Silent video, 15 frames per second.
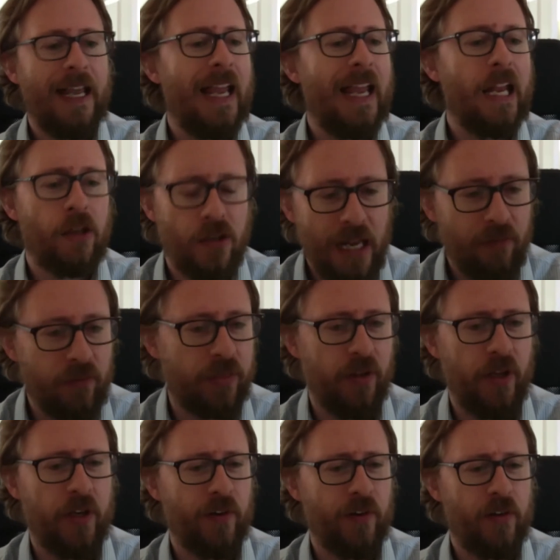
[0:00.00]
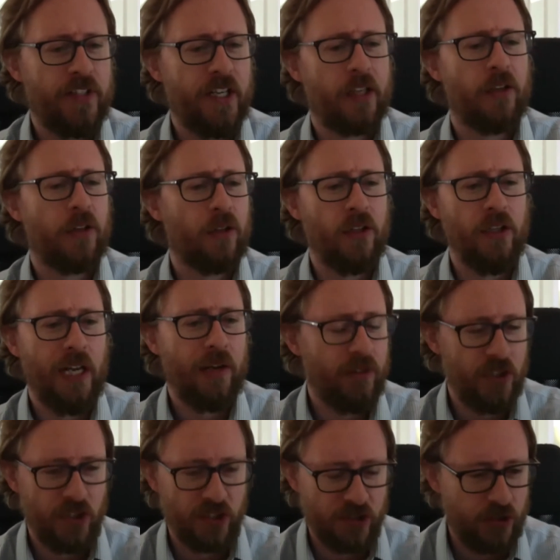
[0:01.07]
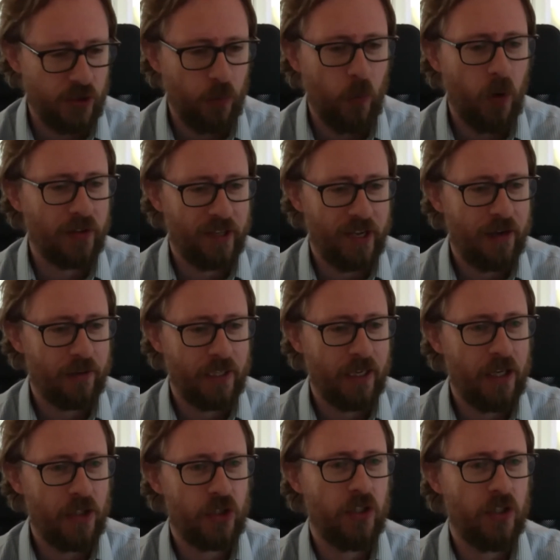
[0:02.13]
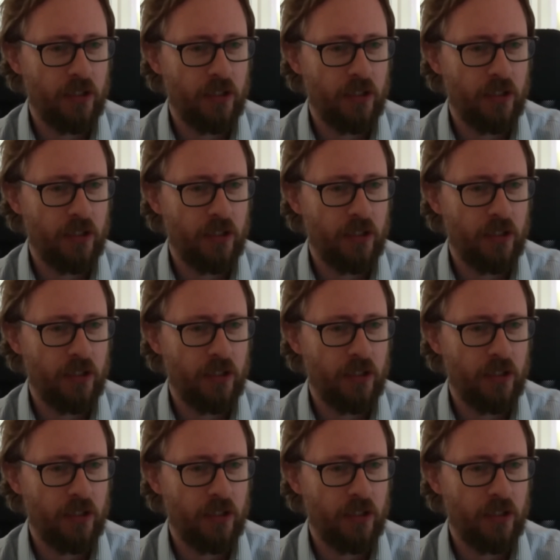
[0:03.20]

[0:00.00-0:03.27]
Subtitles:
it's never 35 seconds because you never just do one calculation.